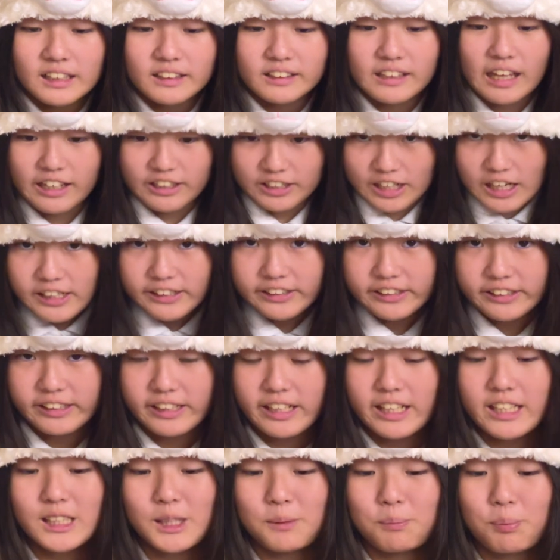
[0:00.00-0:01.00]

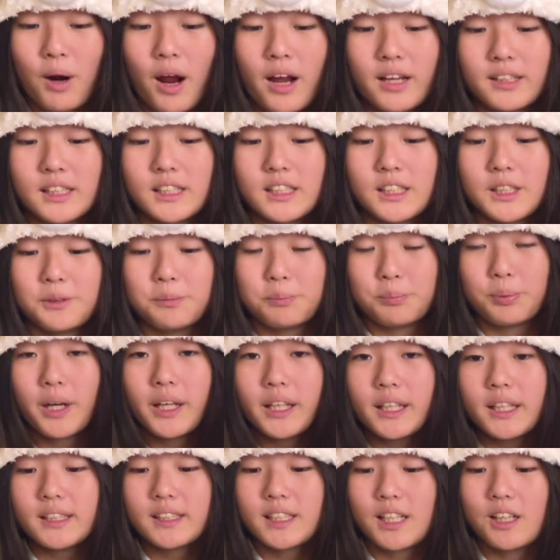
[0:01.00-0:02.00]
Digestion is the process of
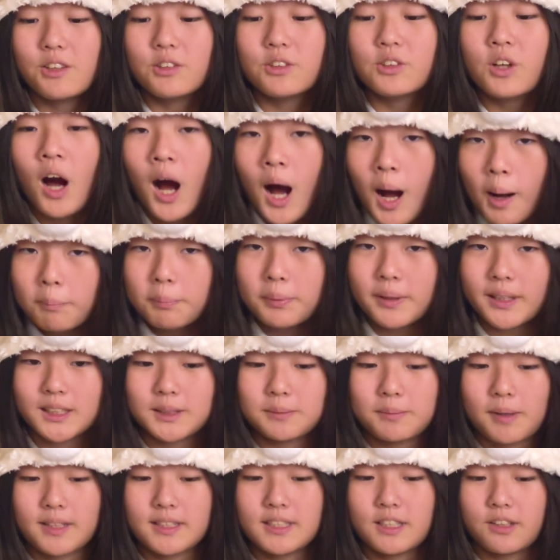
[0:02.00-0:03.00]
breaking down complex
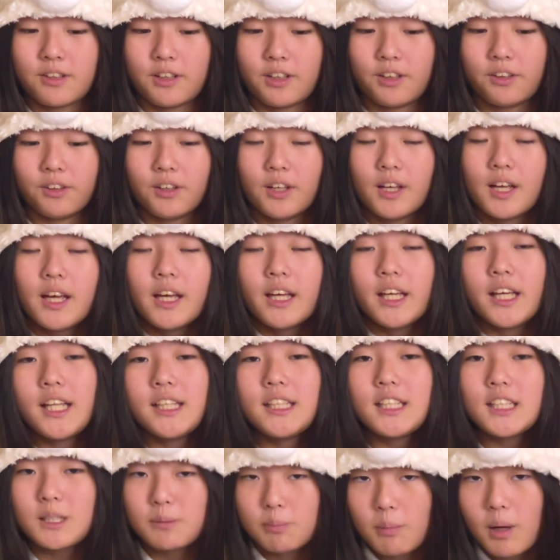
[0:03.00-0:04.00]
material
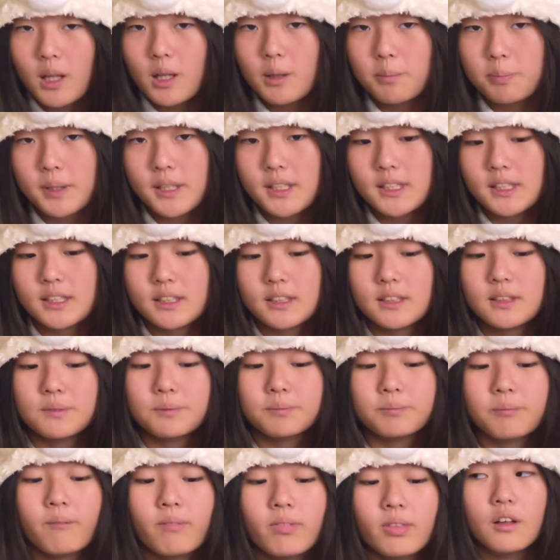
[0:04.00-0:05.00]
into smaller pieces.
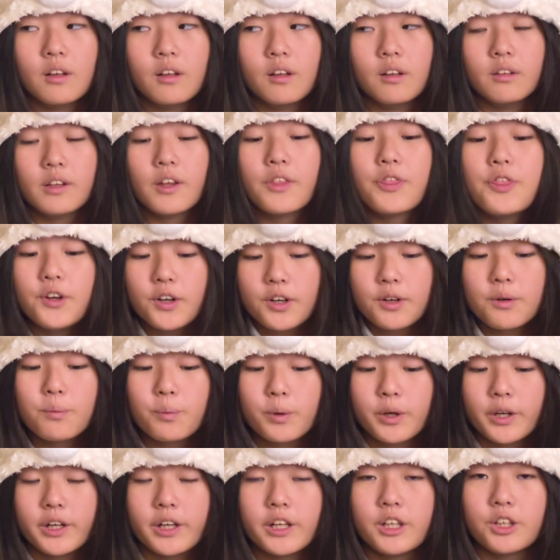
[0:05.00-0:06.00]
The third
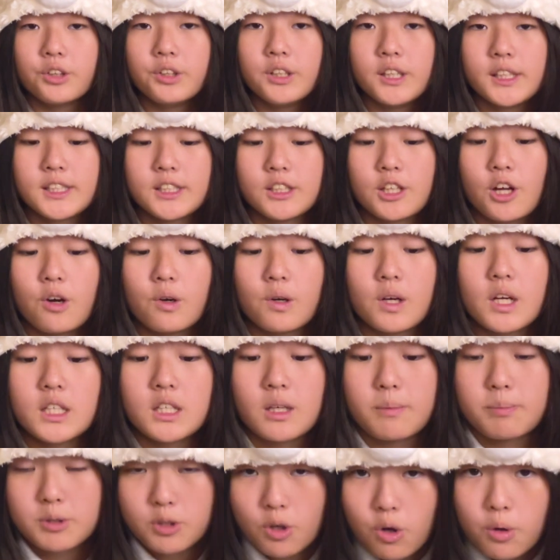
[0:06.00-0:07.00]
word you need to know is
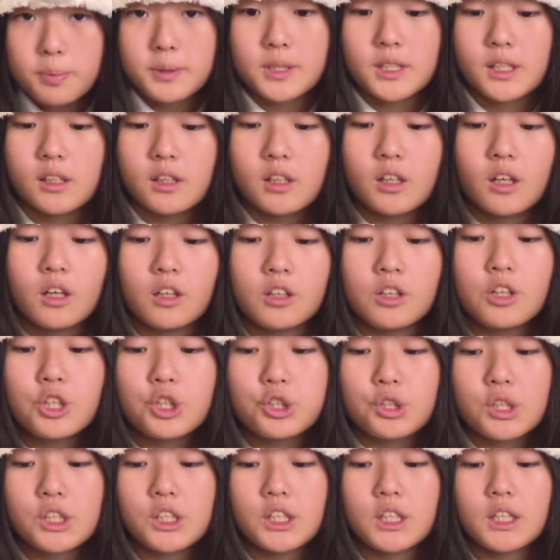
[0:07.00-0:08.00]
absorption,
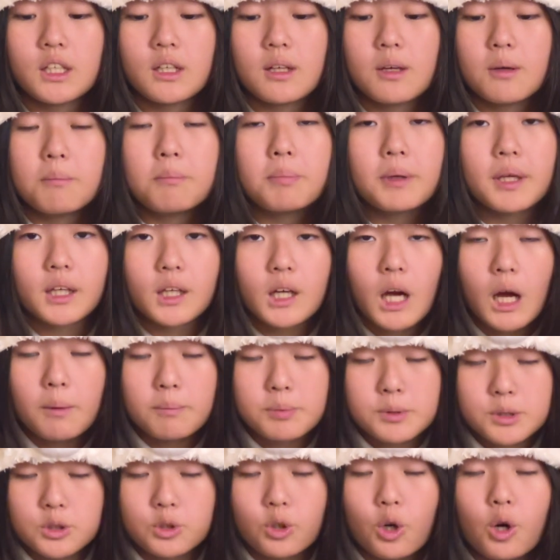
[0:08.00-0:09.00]
nutrition being
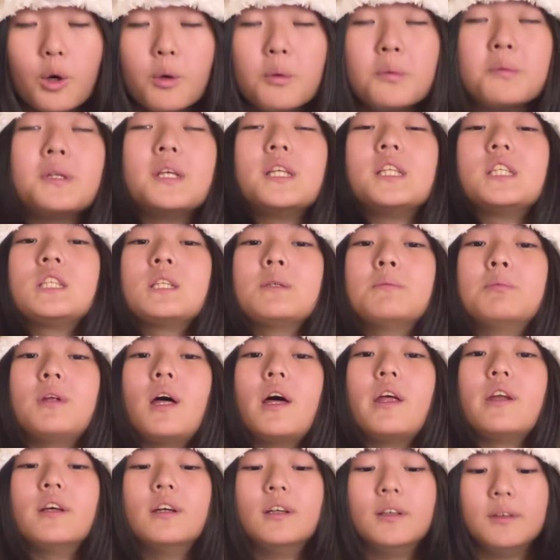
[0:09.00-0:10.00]
absorbed into the
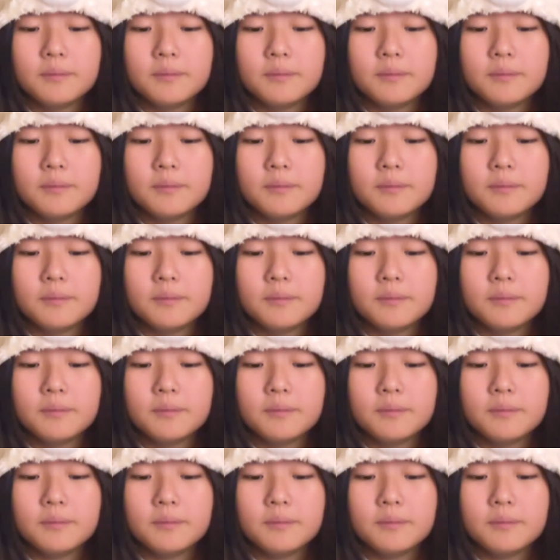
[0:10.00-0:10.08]
blood.